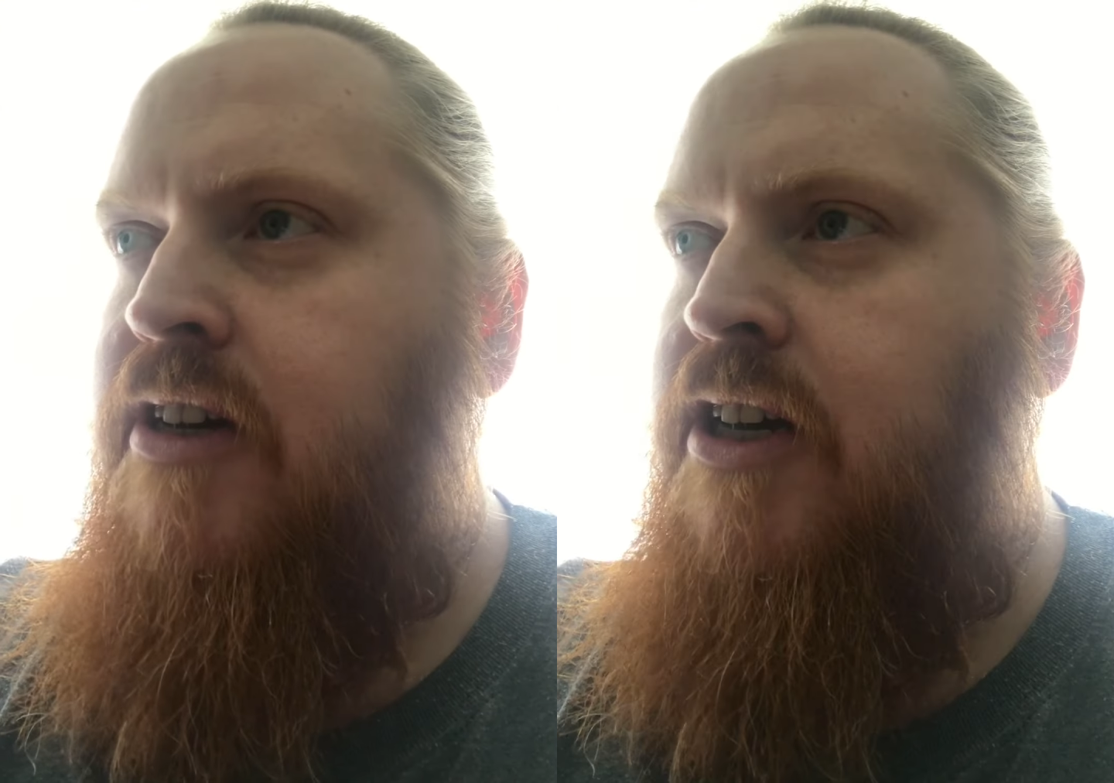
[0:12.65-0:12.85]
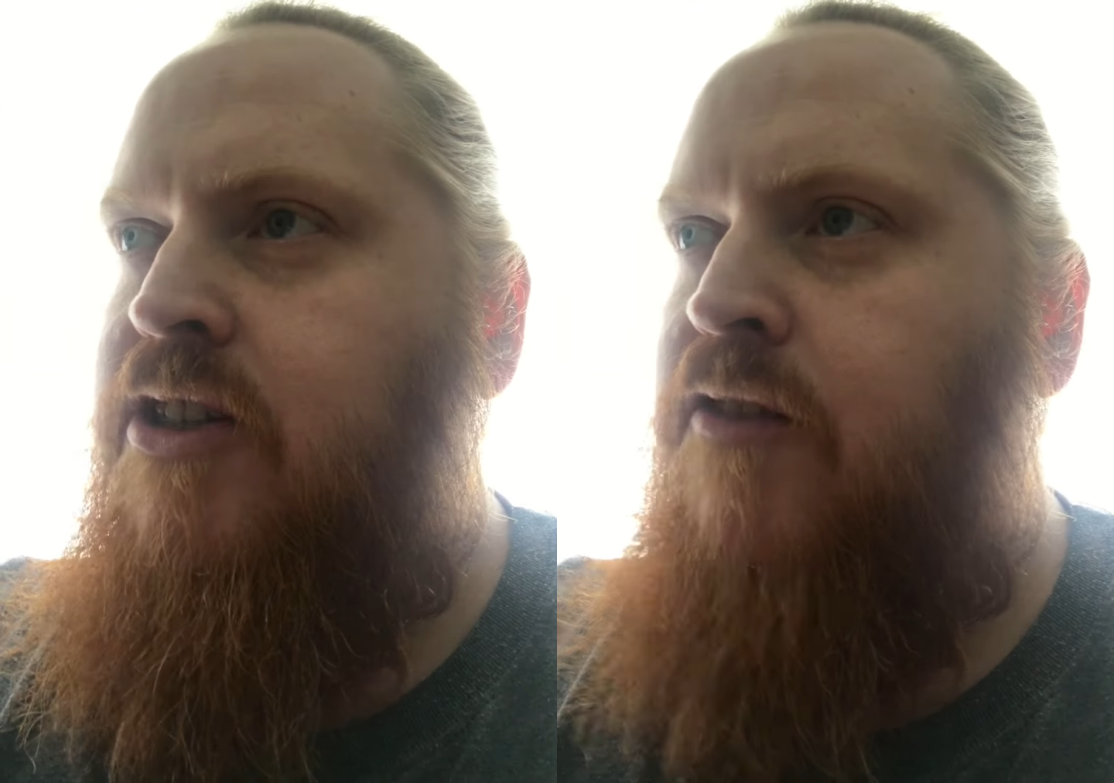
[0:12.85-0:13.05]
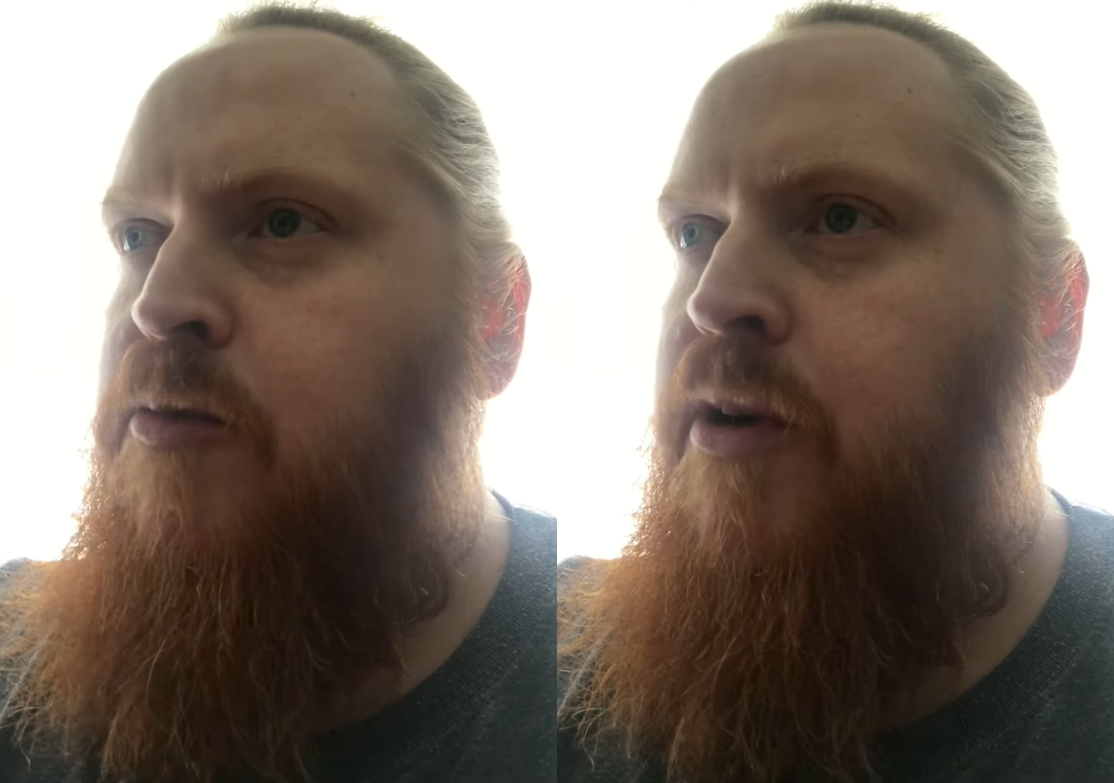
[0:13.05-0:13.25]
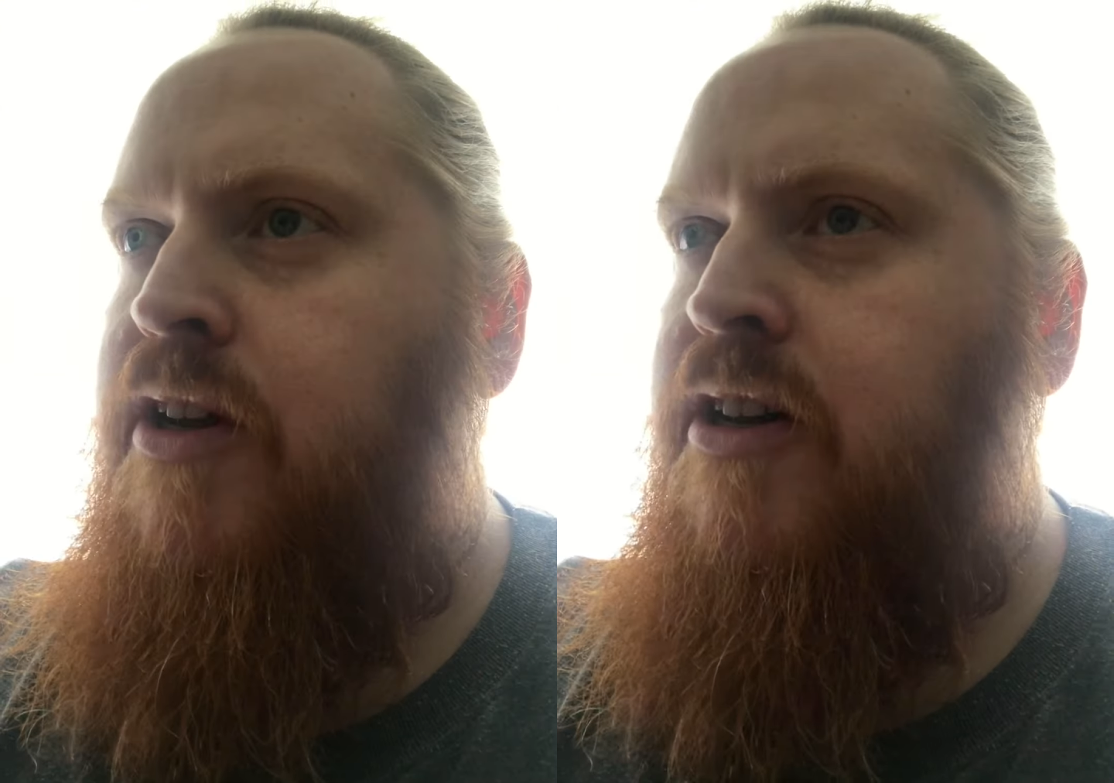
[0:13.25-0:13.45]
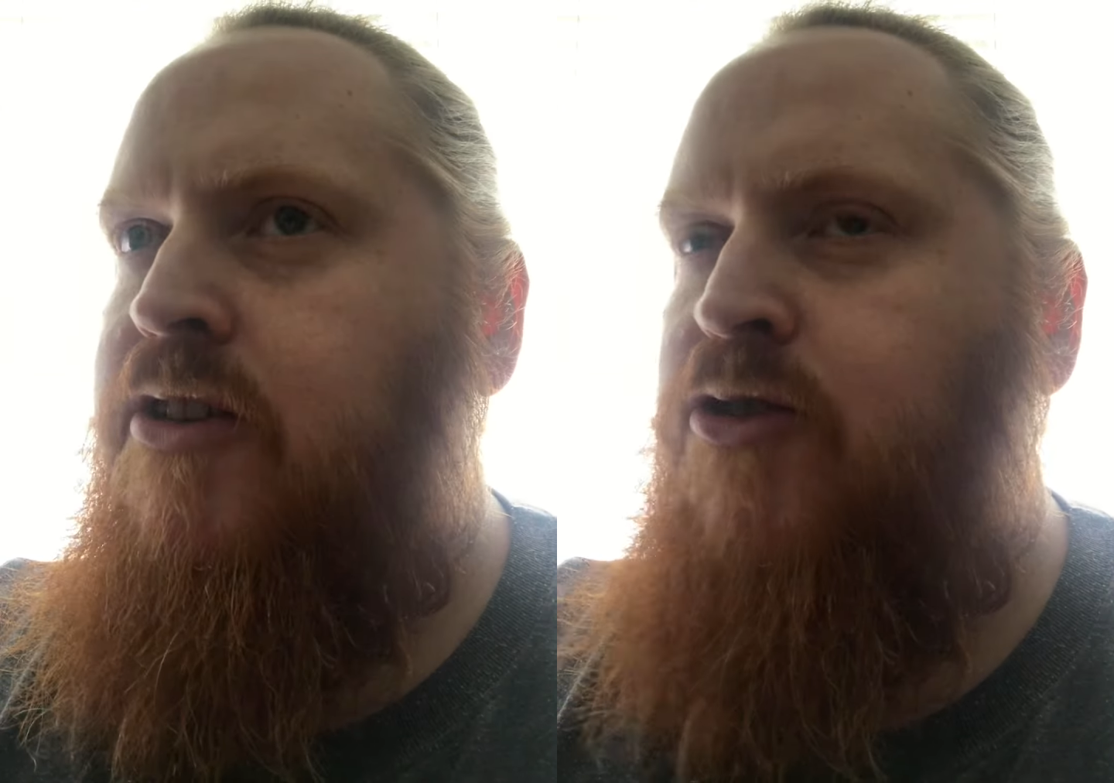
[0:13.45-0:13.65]
I guess
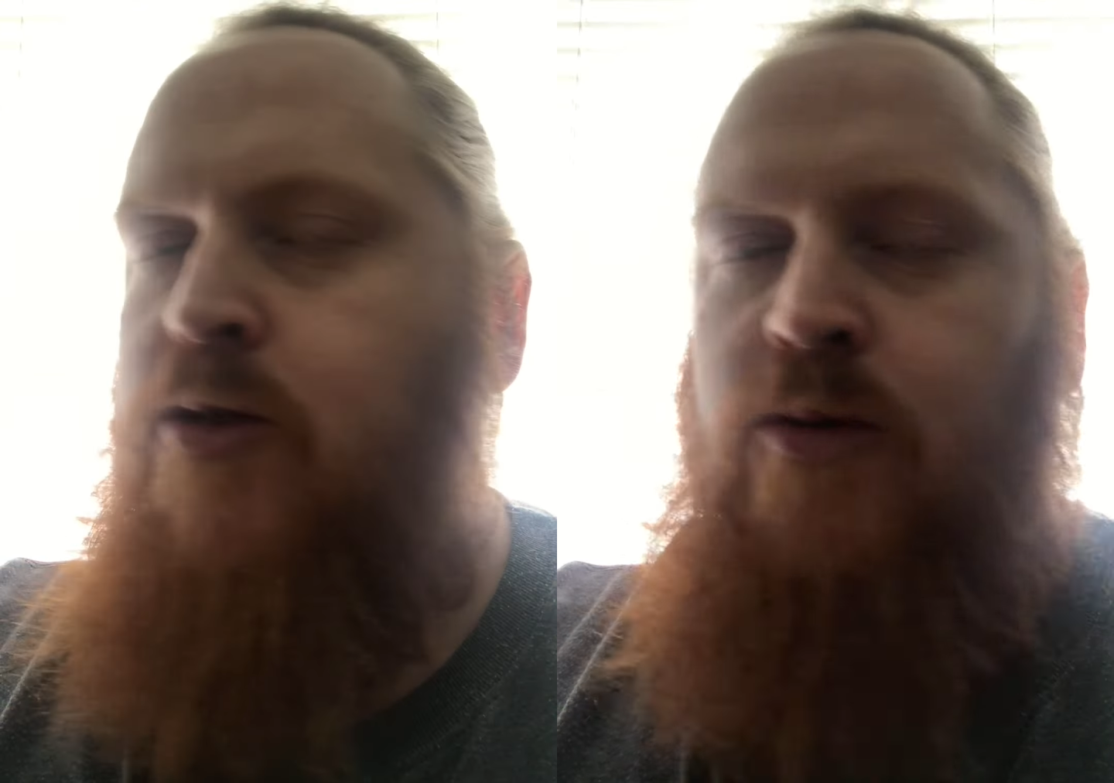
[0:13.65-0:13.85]
everybody gets to a